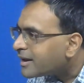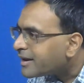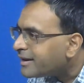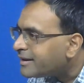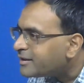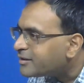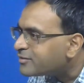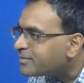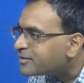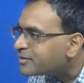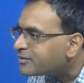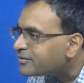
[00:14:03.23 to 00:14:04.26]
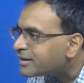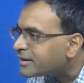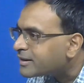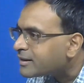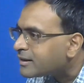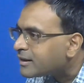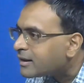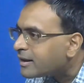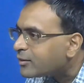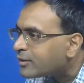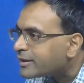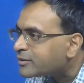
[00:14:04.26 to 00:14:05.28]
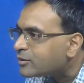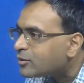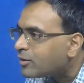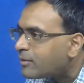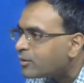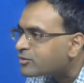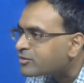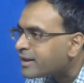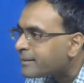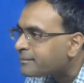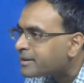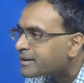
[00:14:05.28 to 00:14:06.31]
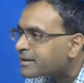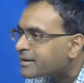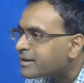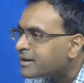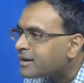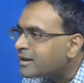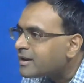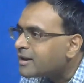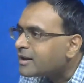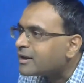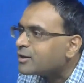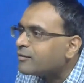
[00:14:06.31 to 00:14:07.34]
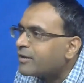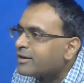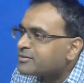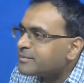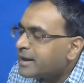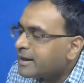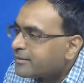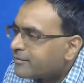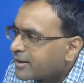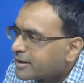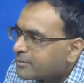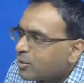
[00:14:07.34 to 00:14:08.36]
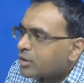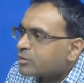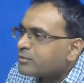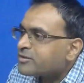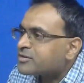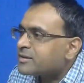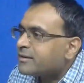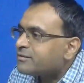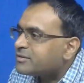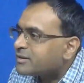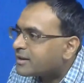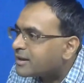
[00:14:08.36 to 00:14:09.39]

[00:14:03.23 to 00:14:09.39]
Any specific, I would like to know about sampling. You've asked me a very broad question, Afzal.